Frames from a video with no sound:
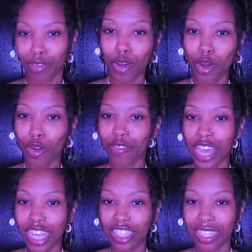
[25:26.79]
fall
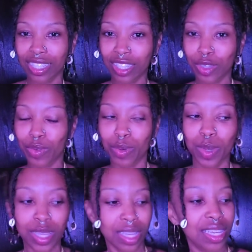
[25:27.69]
fashion too.
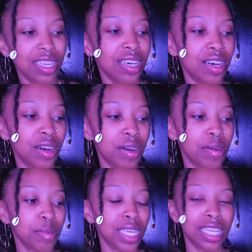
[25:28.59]

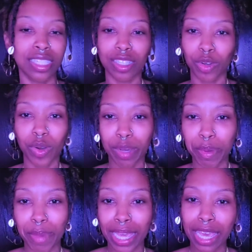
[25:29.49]
Because growing
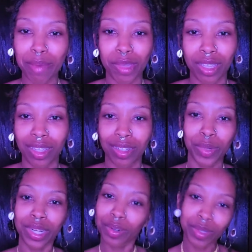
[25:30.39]
up in Miami,
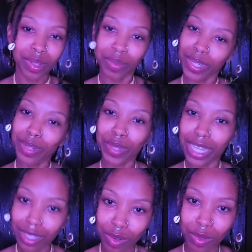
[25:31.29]
we don't
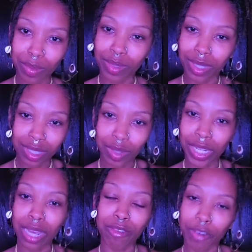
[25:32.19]
get no
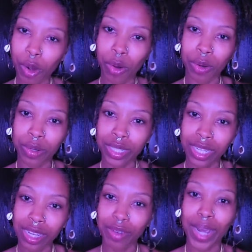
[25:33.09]
damn fall
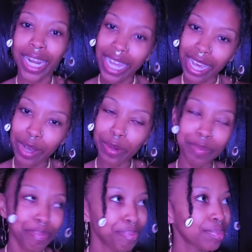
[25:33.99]
right now.
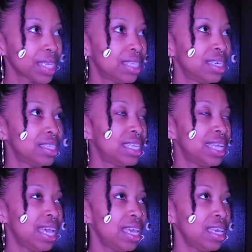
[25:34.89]
Look,
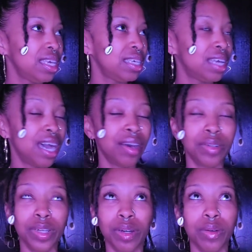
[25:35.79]
today I
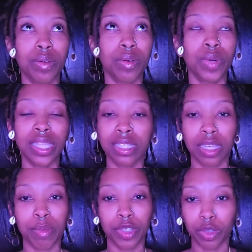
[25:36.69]
don't know what the
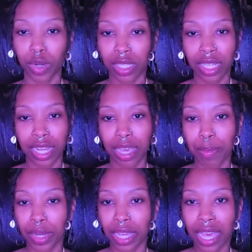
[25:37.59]
temperature was today,
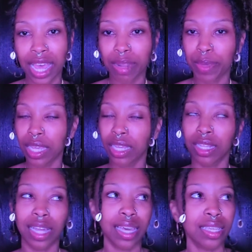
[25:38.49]
but it had to
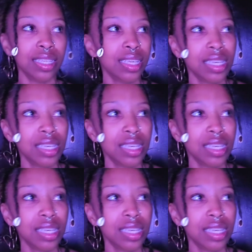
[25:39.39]
be like